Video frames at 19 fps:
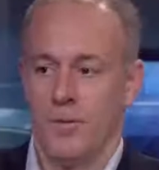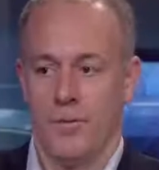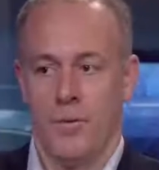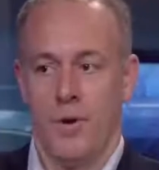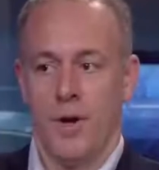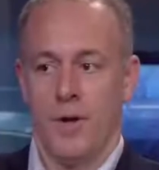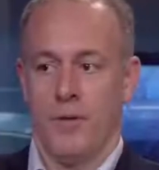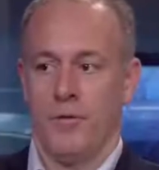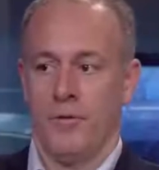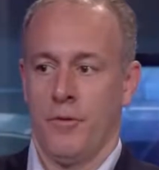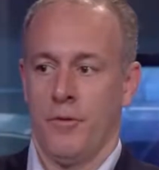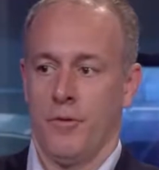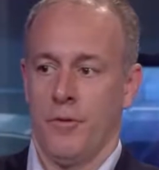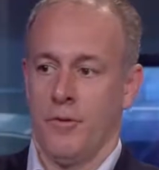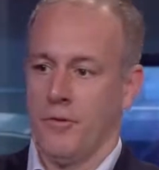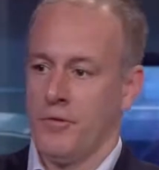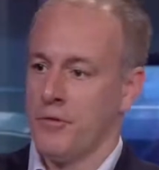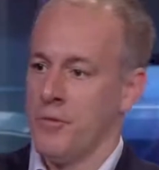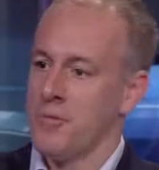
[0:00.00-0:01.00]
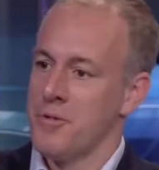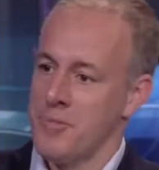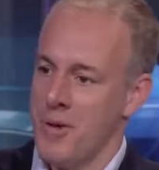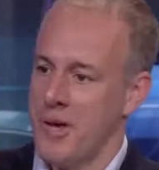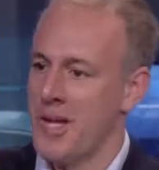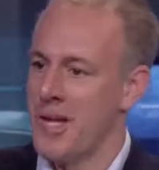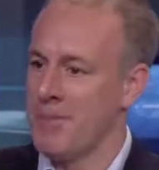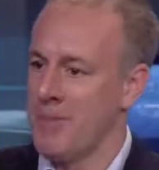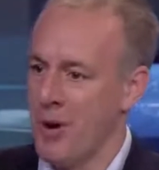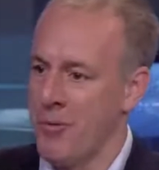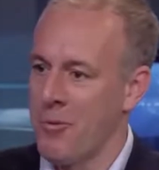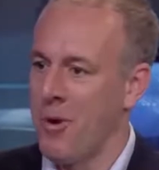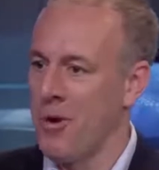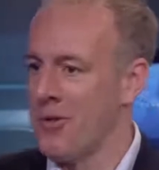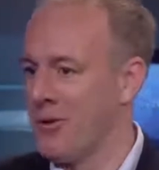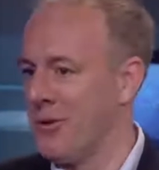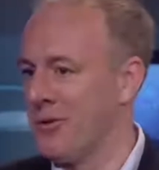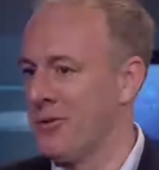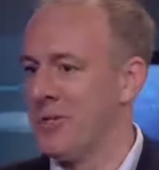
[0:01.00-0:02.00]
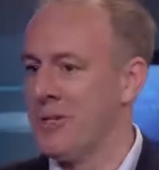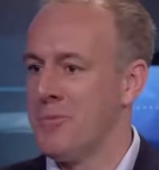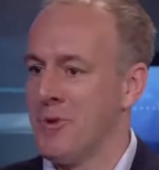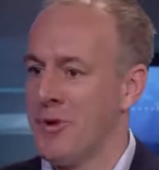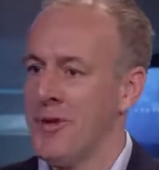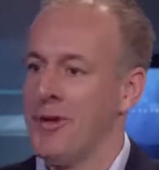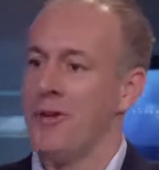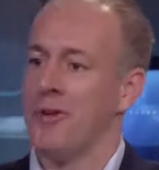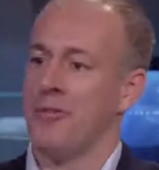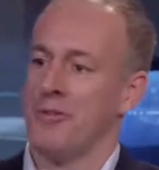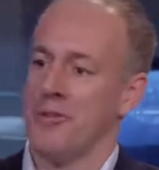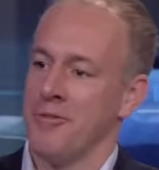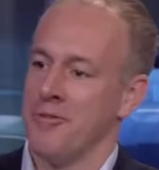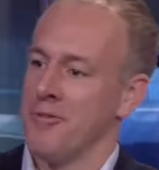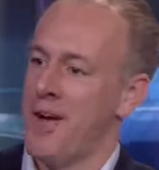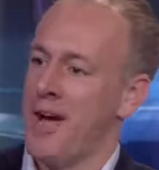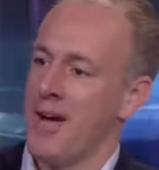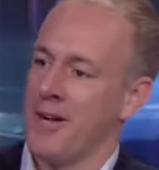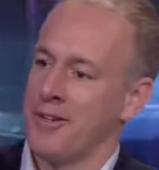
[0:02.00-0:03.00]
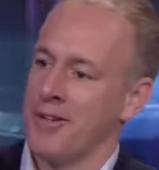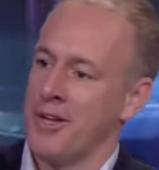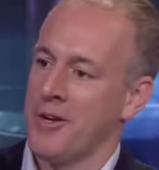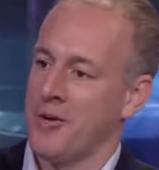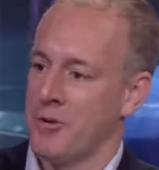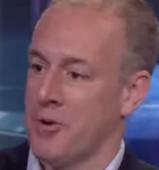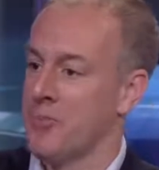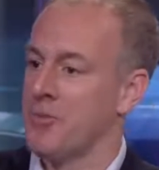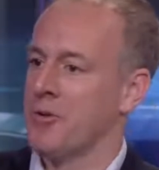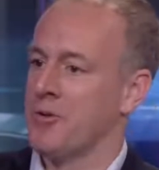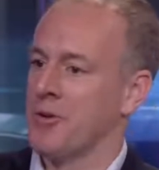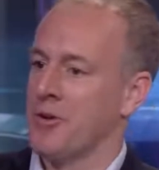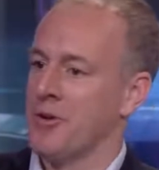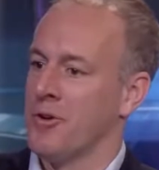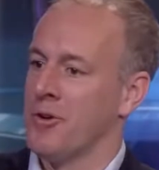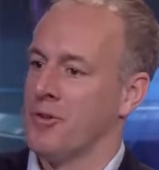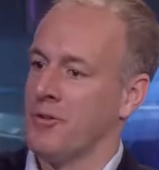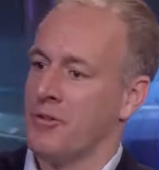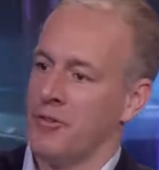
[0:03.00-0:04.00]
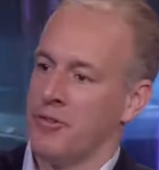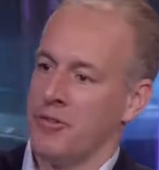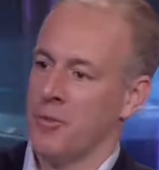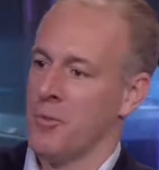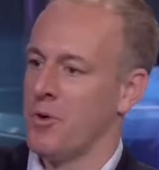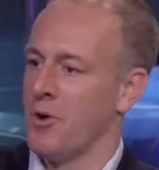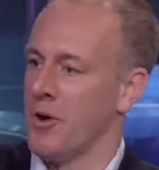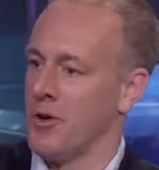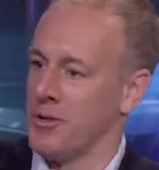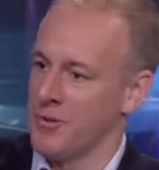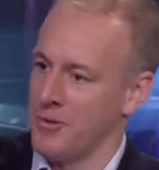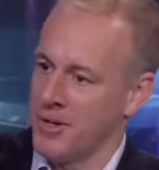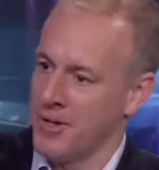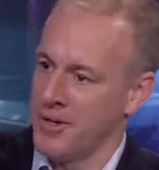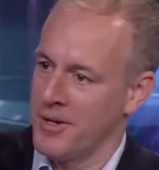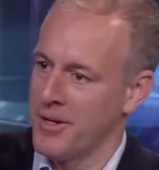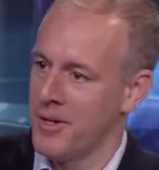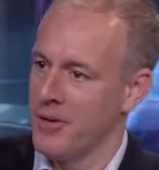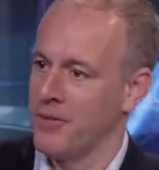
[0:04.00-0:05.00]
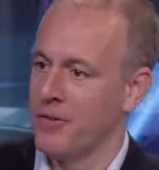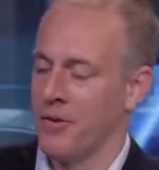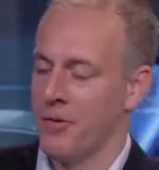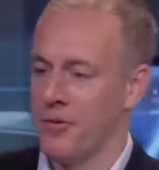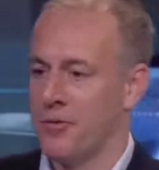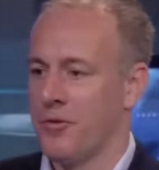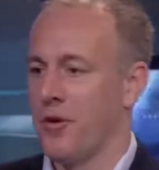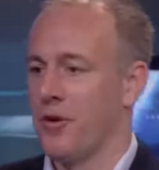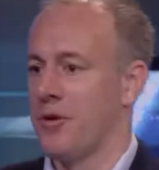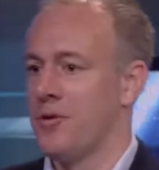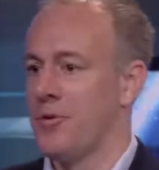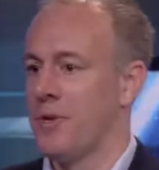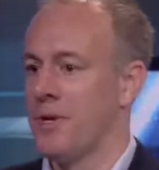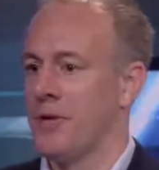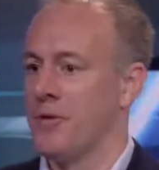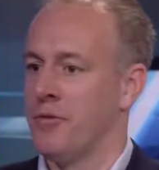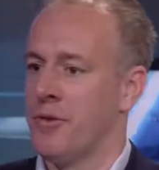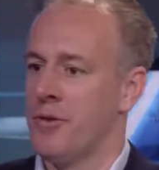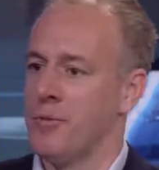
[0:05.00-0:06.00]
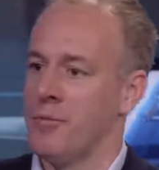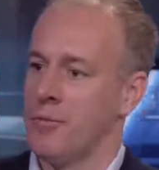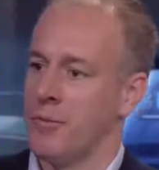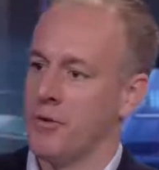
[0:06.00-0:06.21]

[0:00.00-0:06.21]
Right, so there's some debate about whether Libra is in fact a cryptocurrency. Some would argue that it is, others argue it isn't.